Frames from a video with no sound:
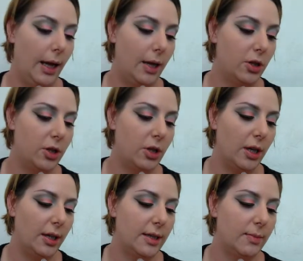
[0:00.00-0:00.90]
and just
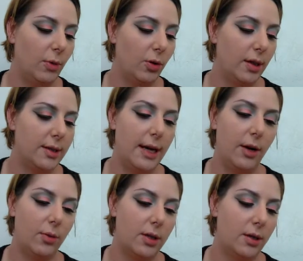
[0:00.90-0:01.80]
gently smoke this
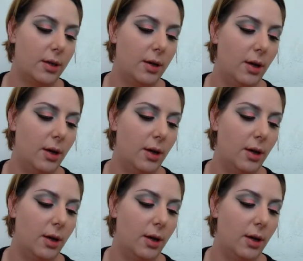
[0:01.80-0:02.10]
out